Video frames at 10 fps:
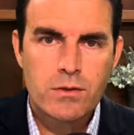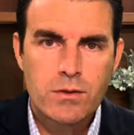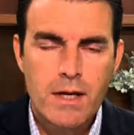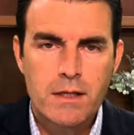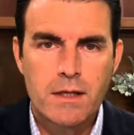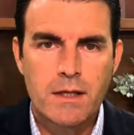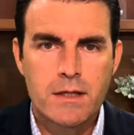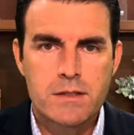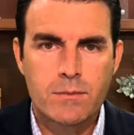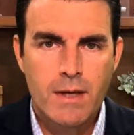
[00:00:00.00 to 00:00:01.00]
you how you
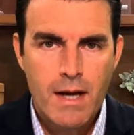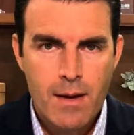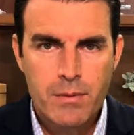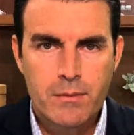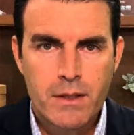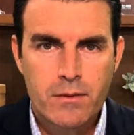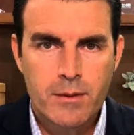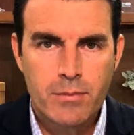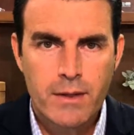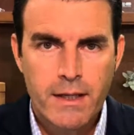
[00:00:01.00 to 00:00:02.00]
can get some
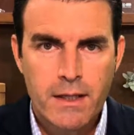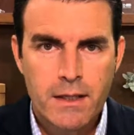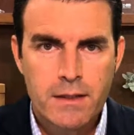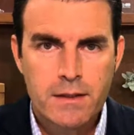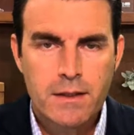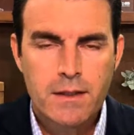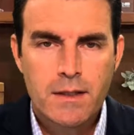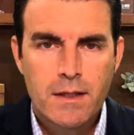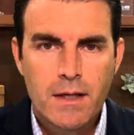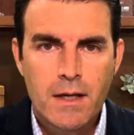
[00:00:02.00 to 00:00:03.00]
complimentary planning
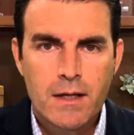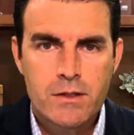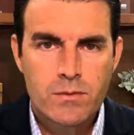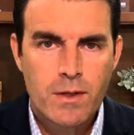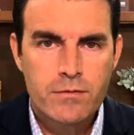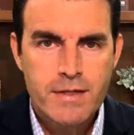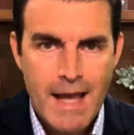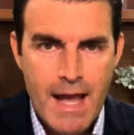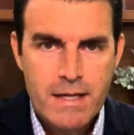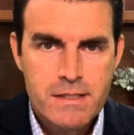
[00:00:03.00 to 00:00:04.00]
as well
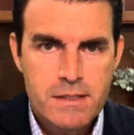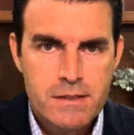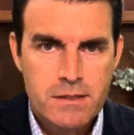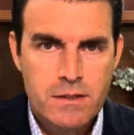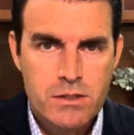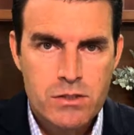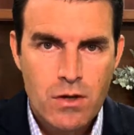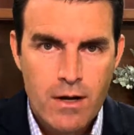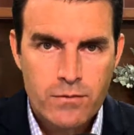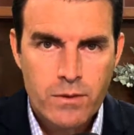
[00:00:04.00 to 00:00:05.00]
as access to
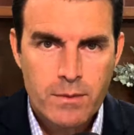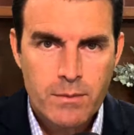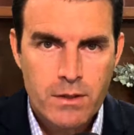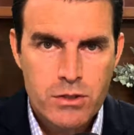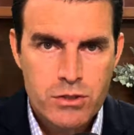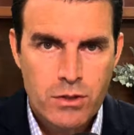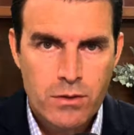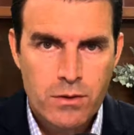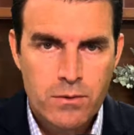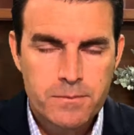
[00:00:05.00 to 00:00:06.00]
this software I'm going to
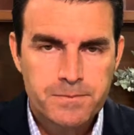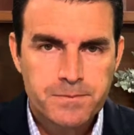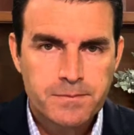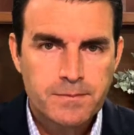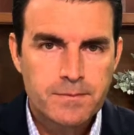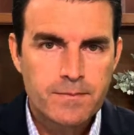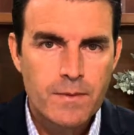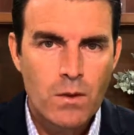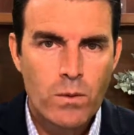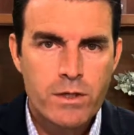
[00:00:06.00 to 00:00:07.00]
show you,
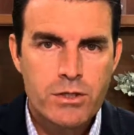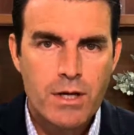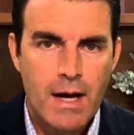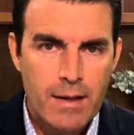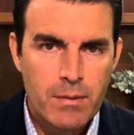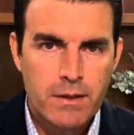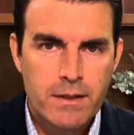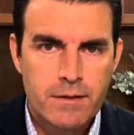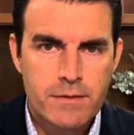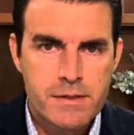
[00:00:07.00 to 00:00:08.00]
which I
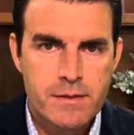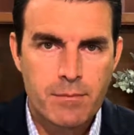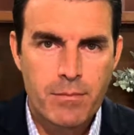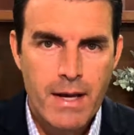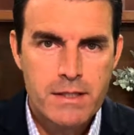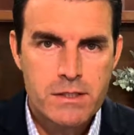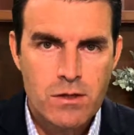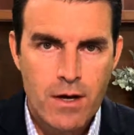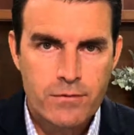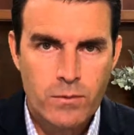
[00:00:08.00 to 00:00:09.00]
believe is the
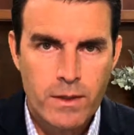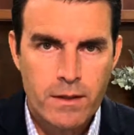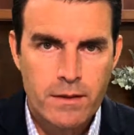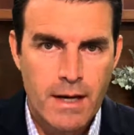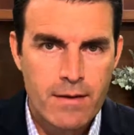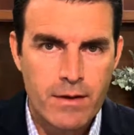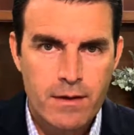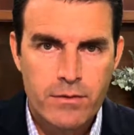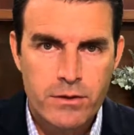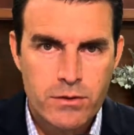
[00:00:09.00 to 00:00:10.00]
best software that
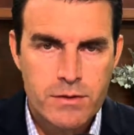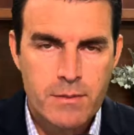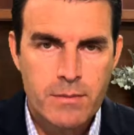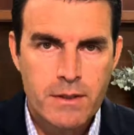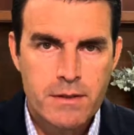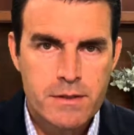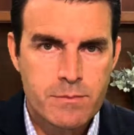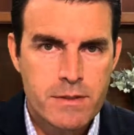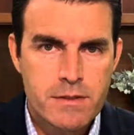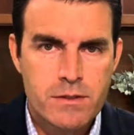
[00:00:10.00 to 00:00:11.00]
I've ever used. I've been
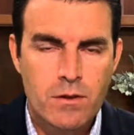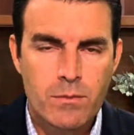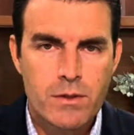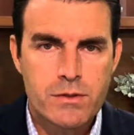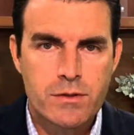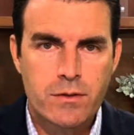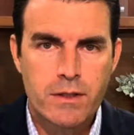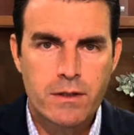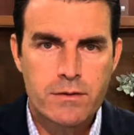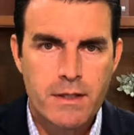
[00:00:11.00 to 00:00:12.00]
in this business
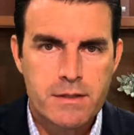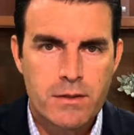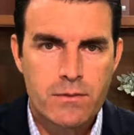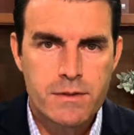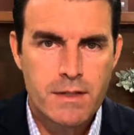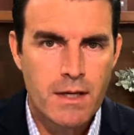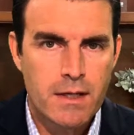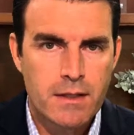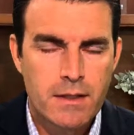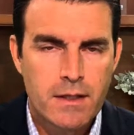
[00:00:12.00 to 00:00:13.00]
almost 30 years, as I was
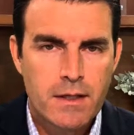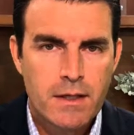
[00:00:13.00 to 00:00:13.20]
saying,